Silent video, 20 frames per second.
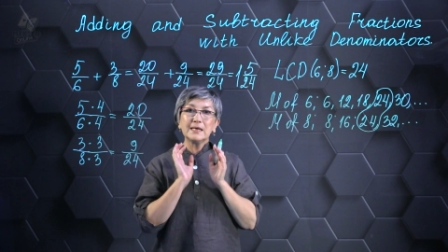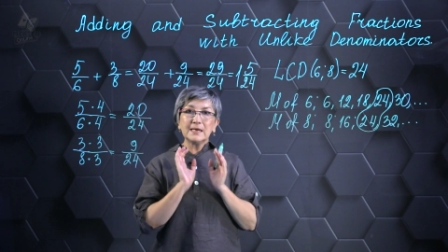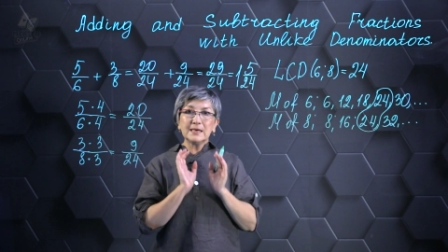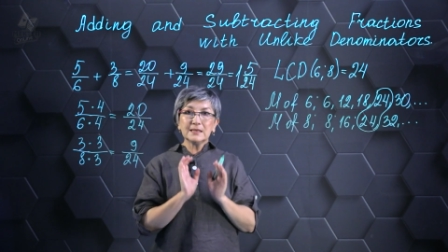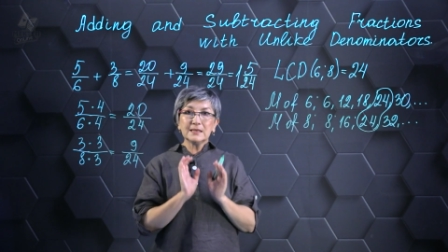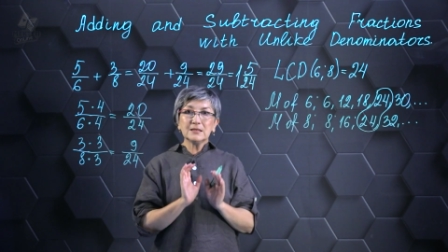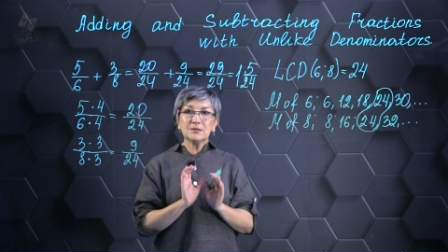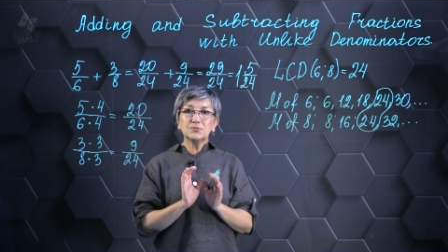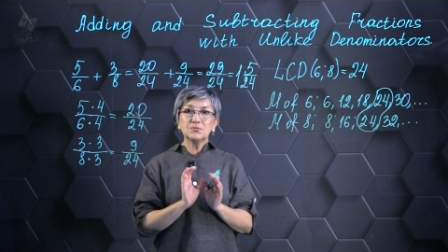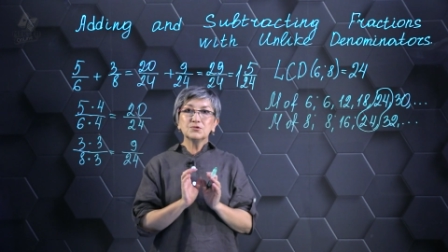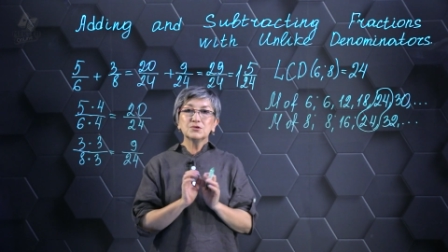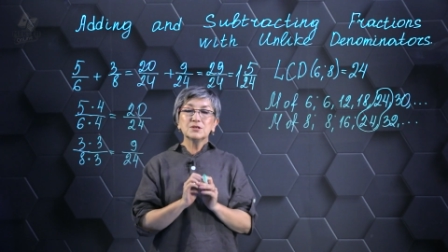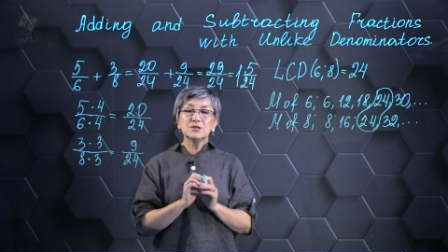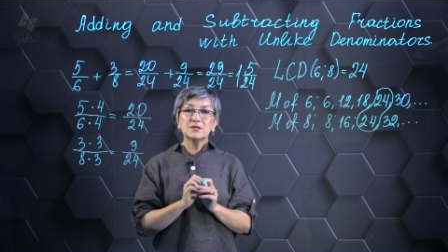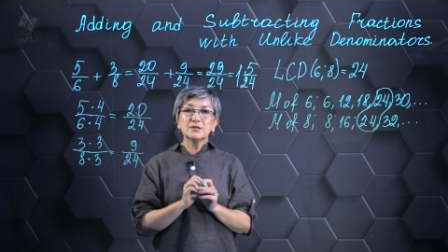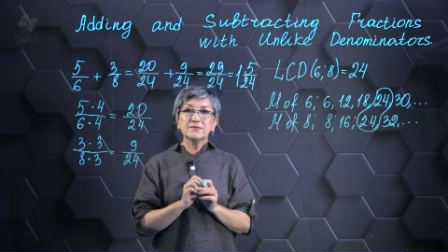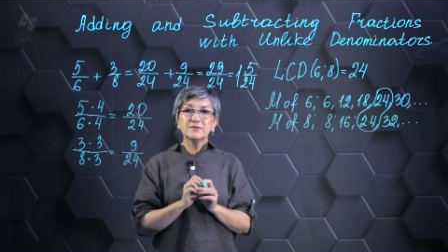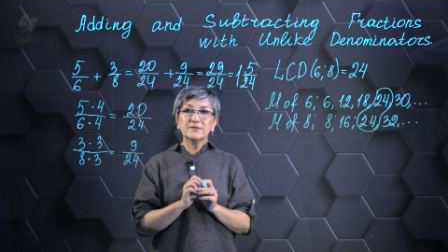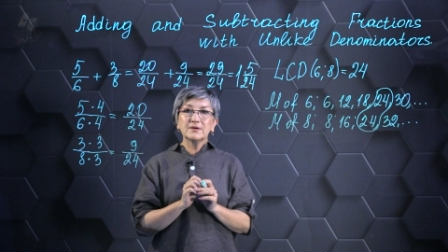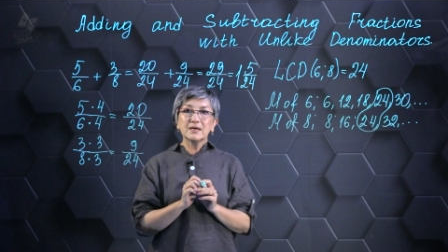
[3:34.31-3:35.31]
And that will
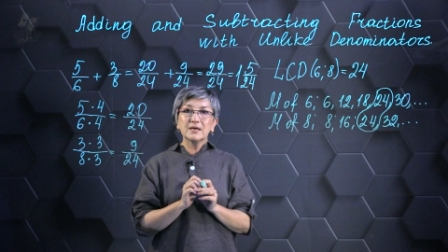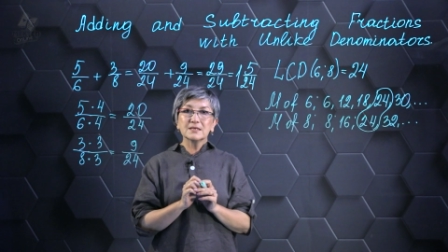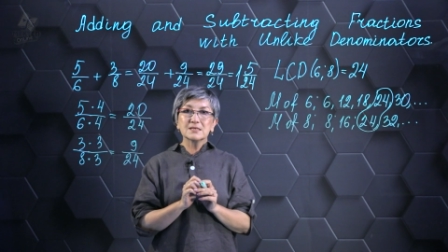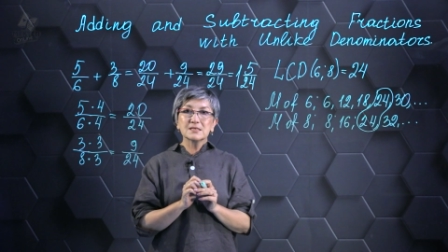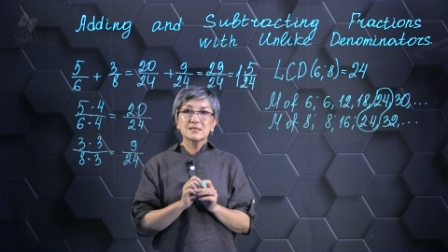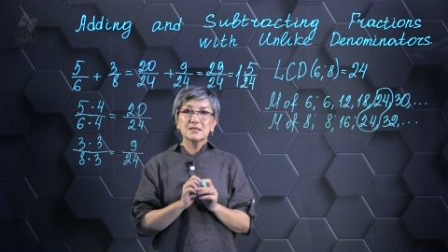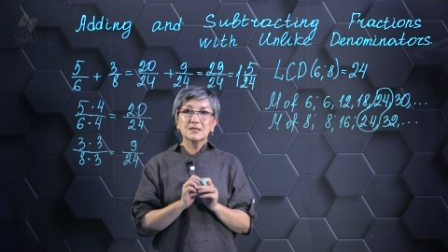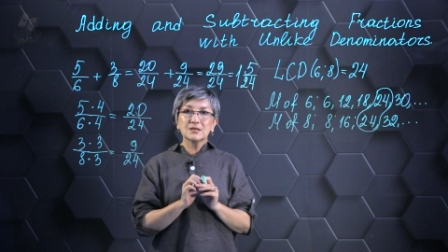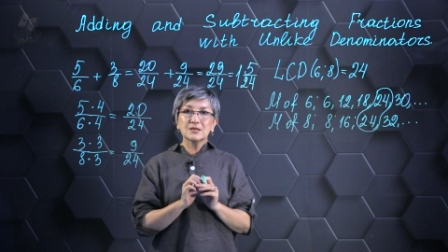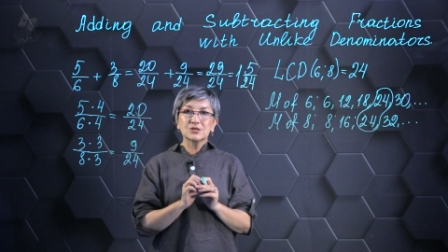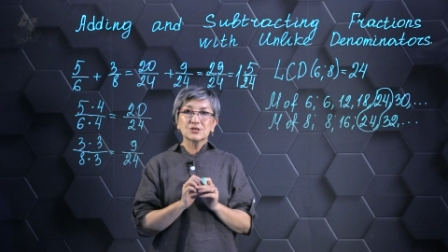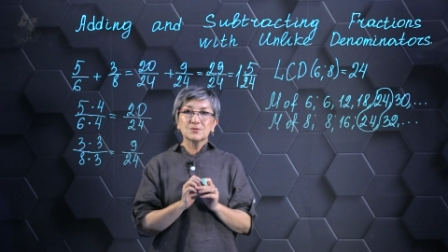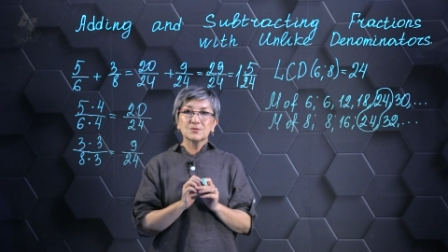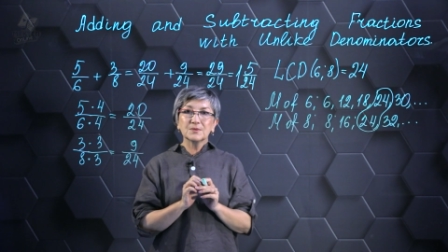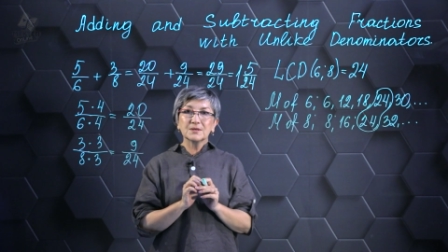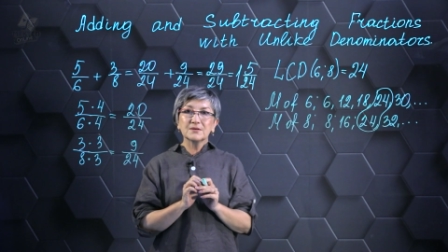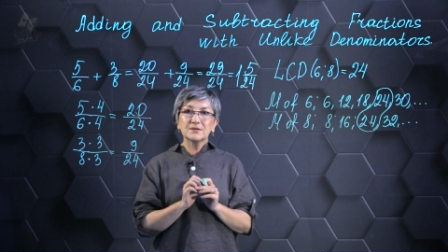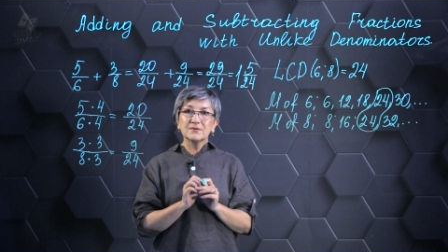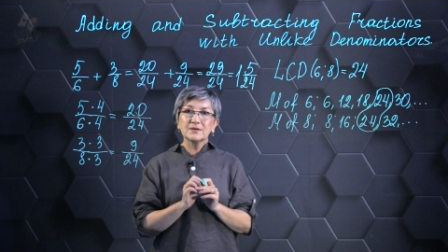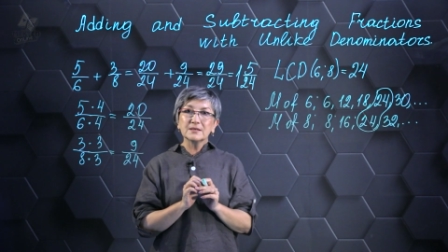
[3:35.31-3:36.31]
be our
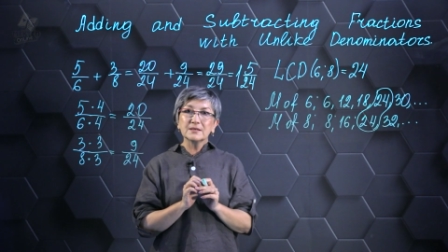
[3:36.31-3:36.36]
response.